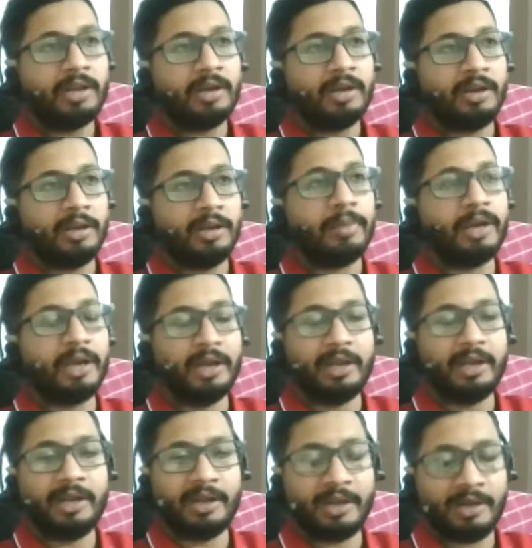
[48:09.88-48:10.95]

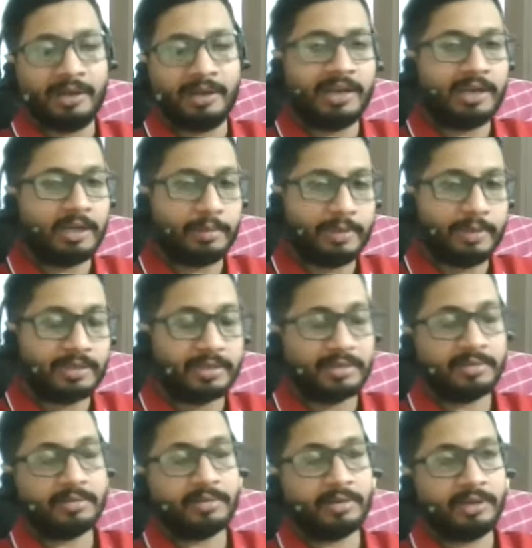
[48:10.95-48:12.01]
rebuilding, and
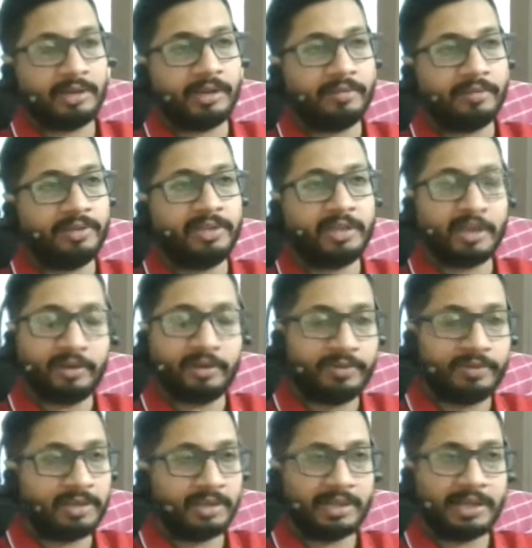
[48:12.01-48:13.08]
databases recoveries and
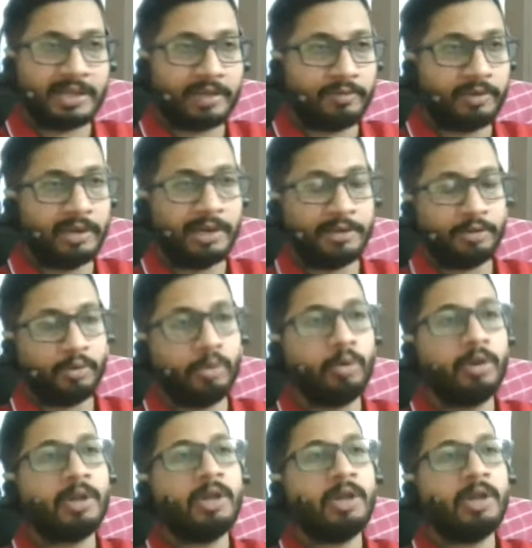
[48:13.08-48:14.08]
everything that I will let you know.